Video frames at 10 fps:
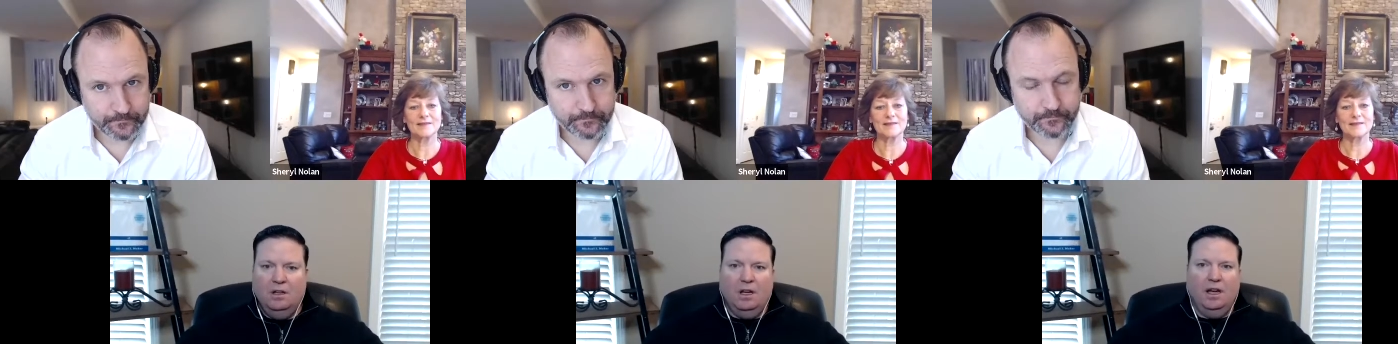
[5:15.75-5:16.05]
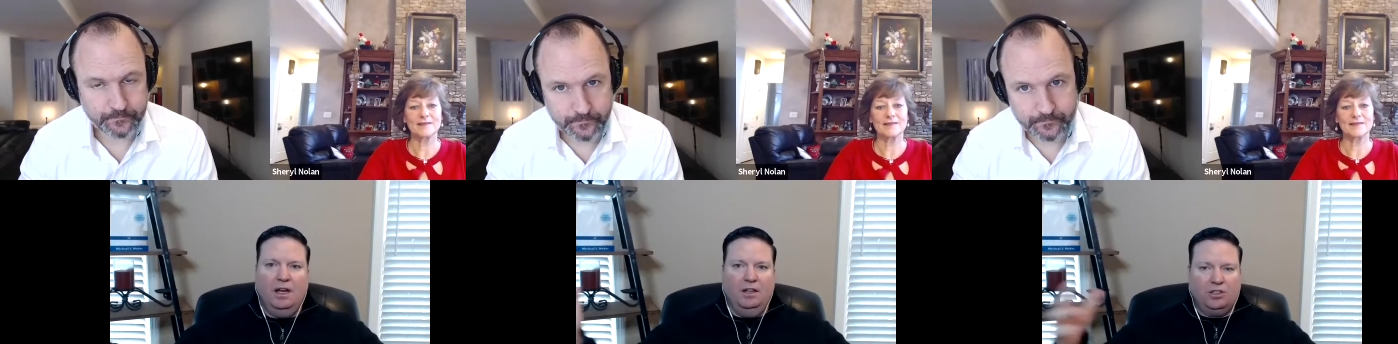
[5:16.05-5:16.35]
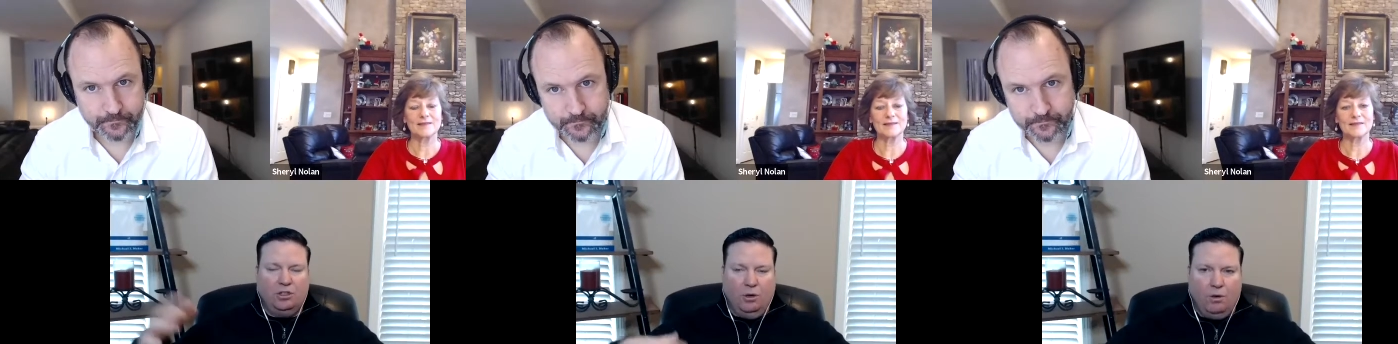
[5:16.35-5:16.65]
Speaker 1: uh, and
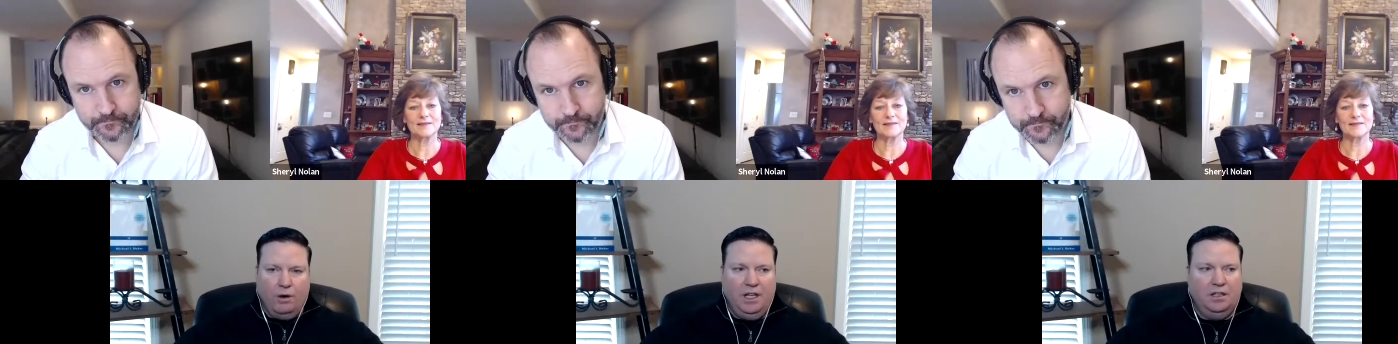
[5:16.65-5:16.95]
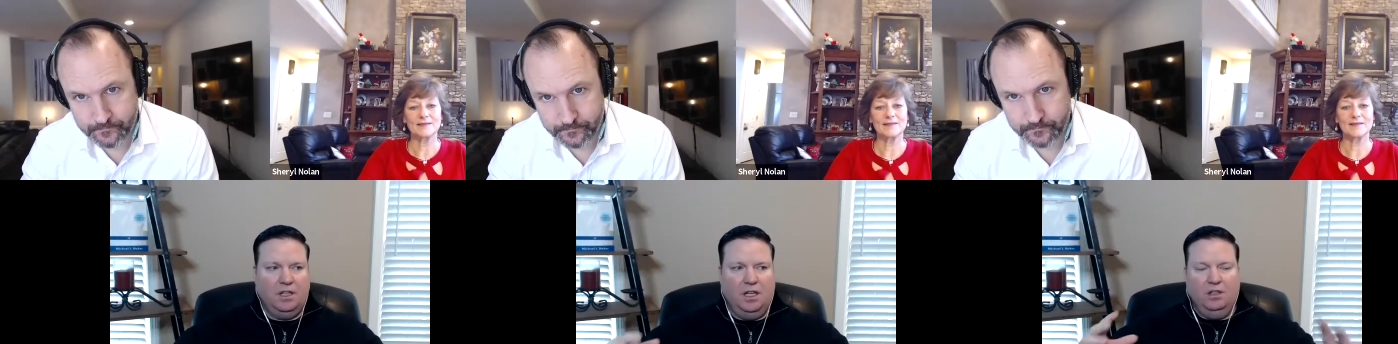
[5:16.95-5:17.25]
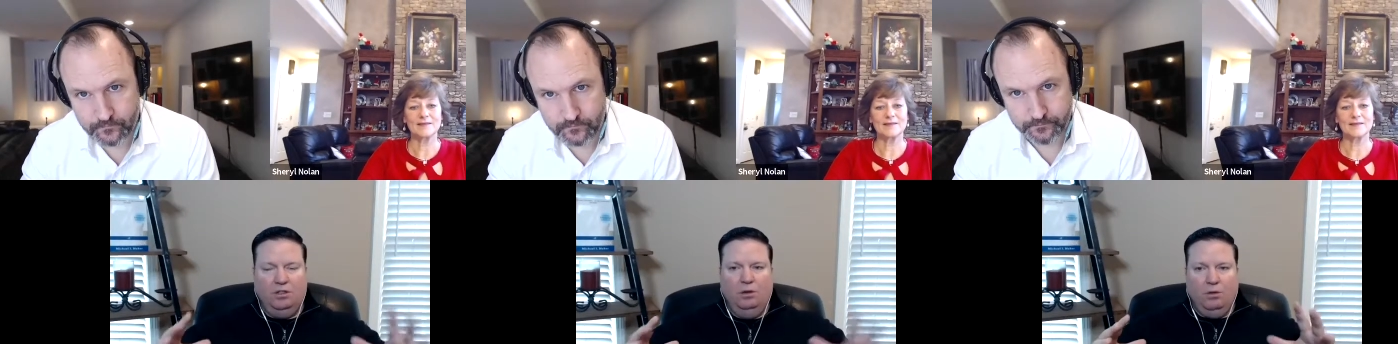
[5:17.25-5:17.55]
stories
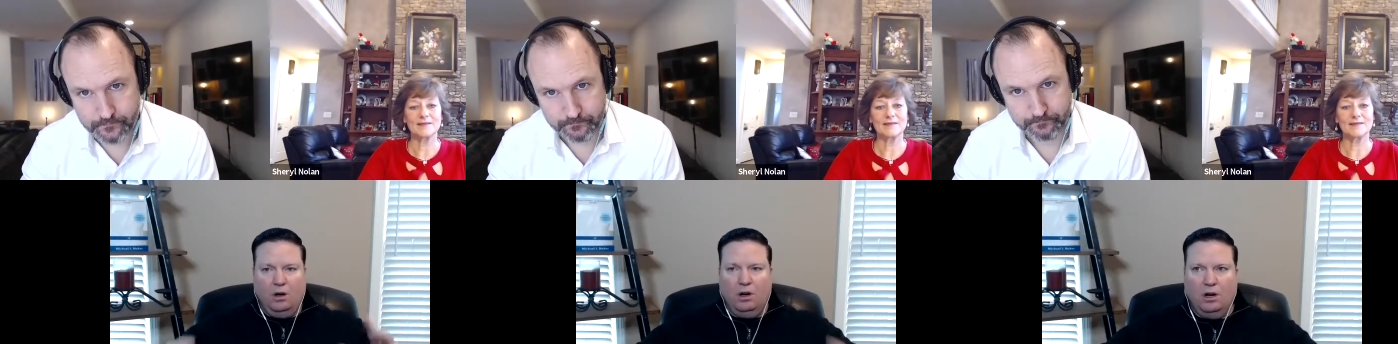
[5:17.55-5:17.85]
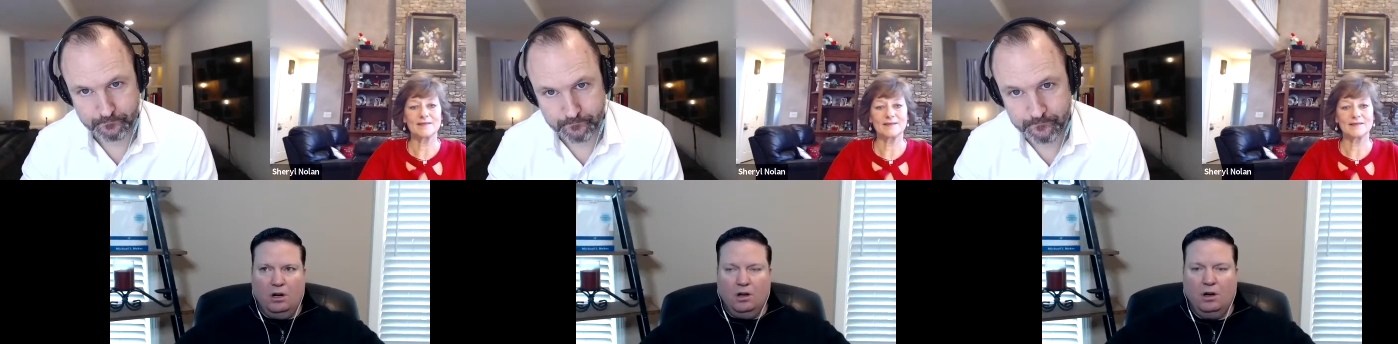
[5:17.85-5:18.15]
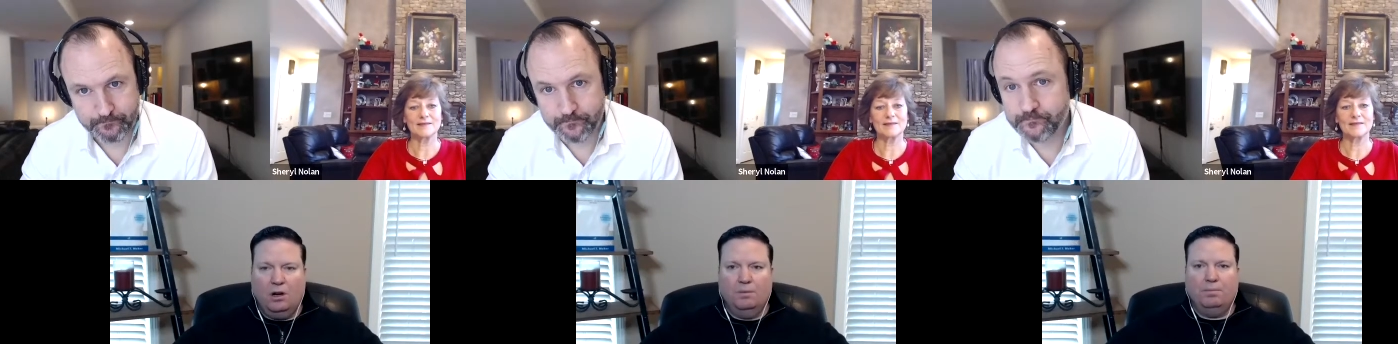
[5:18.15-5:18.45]
into her
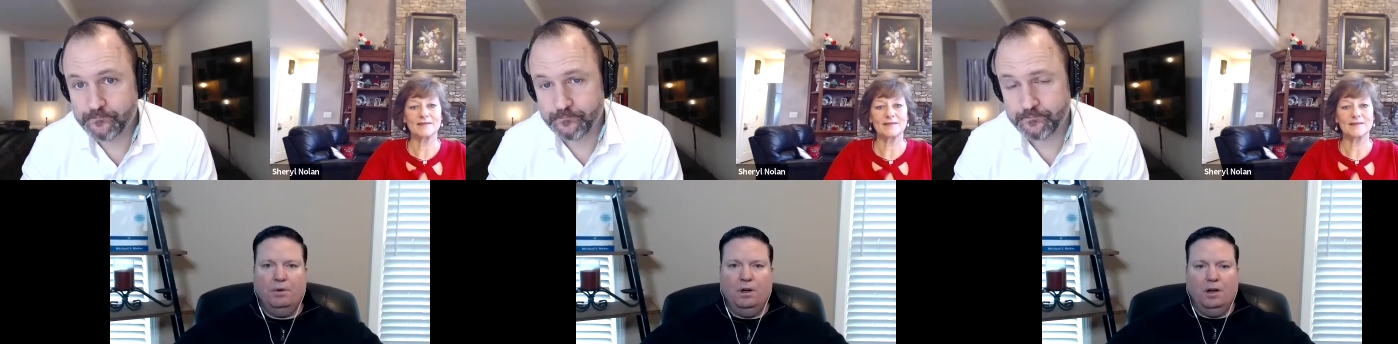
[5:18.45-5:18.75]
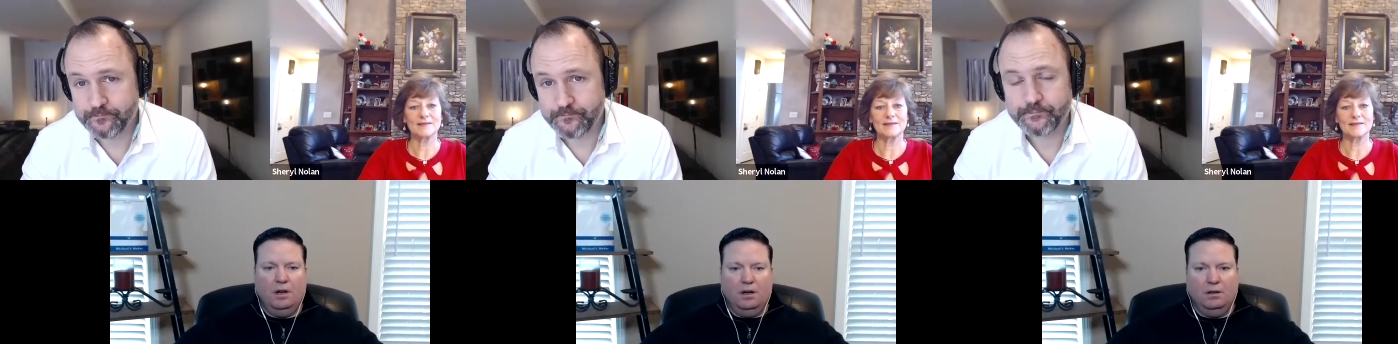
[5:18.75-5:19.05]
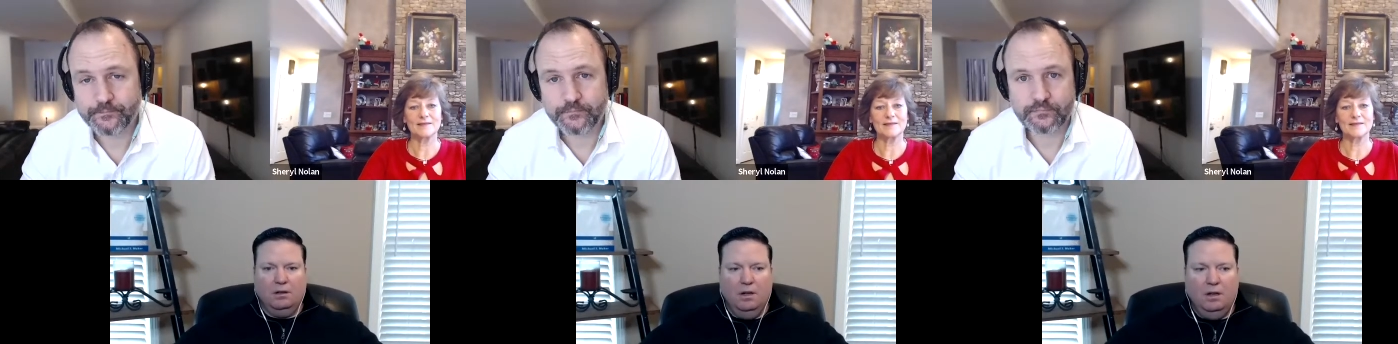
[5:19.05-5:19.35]
her
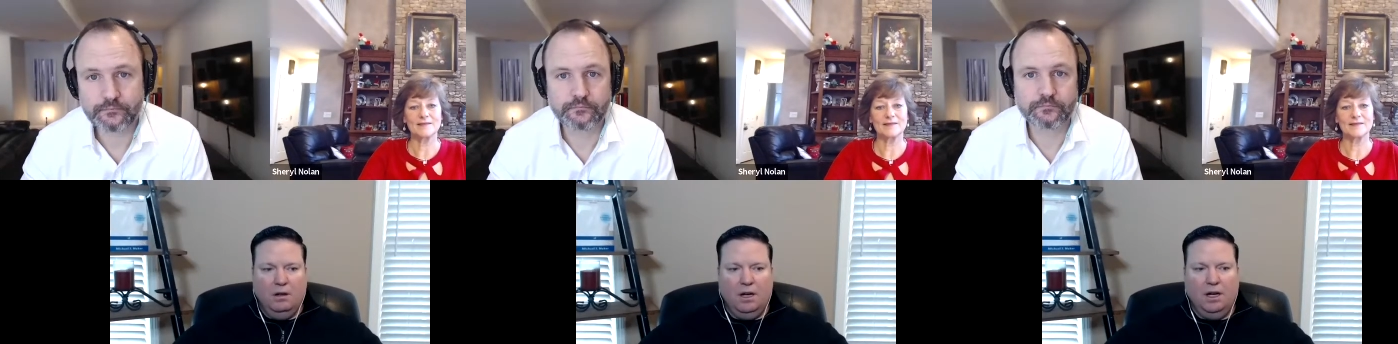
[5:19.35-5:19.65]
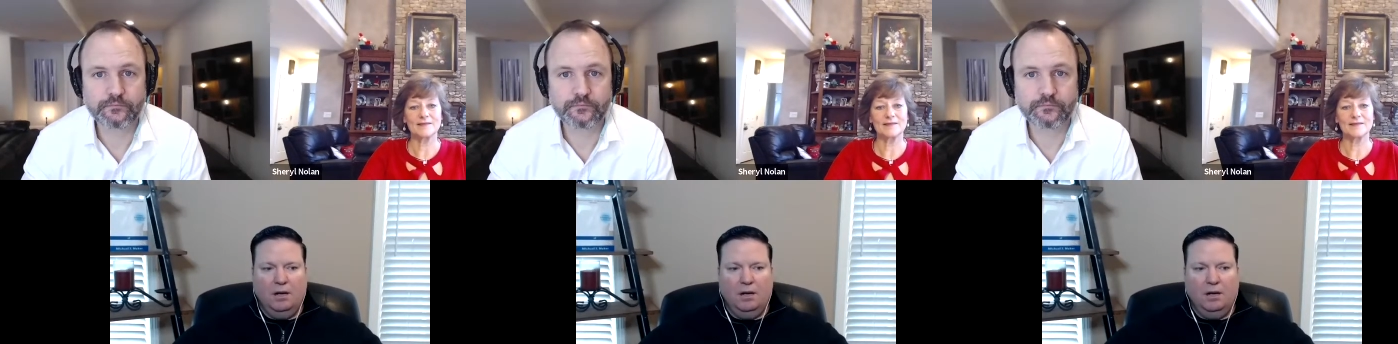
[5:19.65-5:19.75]
her uh,